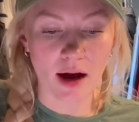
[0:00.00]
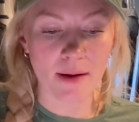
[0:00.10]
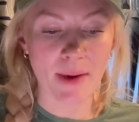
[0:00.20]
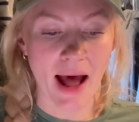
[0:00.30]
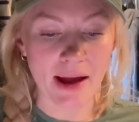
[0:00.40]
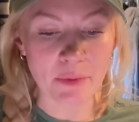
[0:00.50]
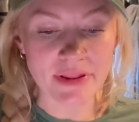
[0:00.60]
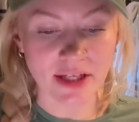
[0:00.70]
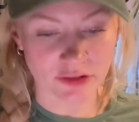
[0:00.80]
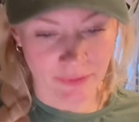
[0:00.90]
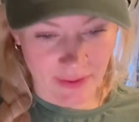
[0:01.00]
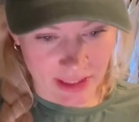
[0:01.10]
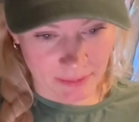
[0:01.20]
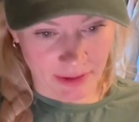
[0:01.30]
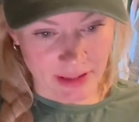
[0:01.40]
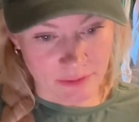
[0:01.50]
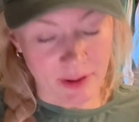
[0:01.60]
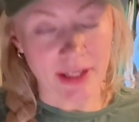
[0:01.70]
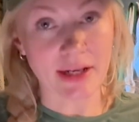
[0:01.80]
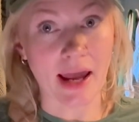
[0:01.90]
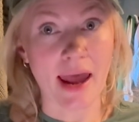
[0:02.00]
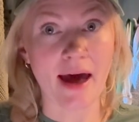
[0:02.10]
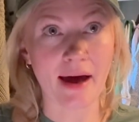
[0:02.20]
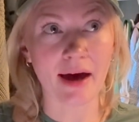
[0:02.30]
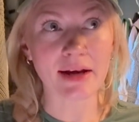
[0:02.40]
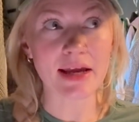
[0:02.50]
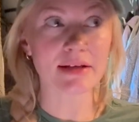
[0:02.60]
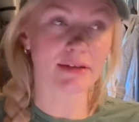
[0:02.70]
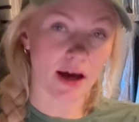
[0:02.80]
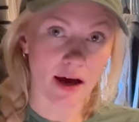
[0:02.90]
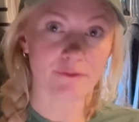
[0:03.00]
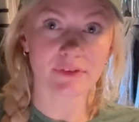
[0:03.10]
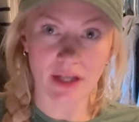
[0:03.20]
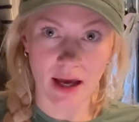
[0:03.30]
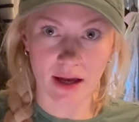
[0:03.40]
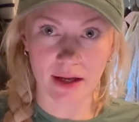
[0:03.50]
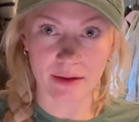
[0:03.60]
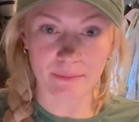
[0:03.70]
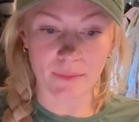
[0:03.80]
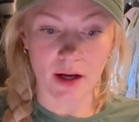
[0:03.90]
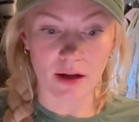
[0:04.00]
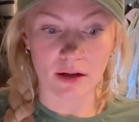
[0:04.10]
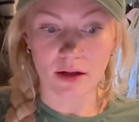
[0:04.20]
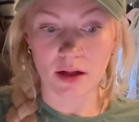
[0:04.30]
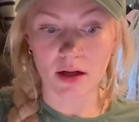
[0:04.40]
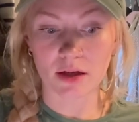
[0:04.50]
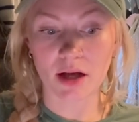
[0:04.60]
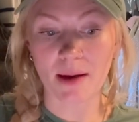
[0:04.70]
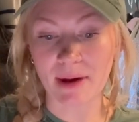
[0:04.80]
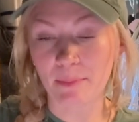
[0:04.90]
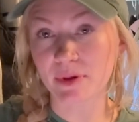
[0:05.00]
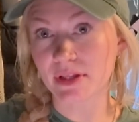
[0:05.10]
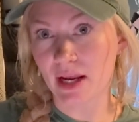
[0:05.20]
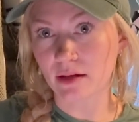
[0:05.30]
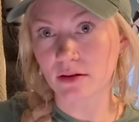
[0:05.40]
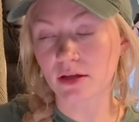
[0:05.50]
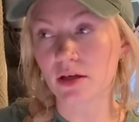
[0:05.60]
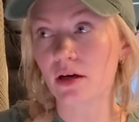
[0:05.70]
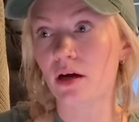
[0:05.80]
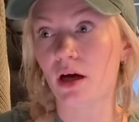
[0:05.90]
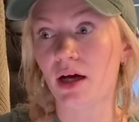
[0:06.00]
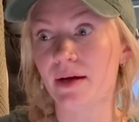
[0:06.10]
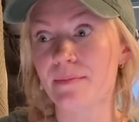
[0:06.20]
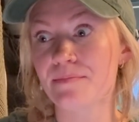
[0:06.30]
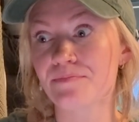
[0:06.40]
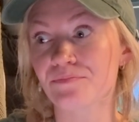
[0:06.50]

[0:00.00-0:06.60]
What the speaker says: I was actually thinking about this one, and I had a tough time coming up with an answer. I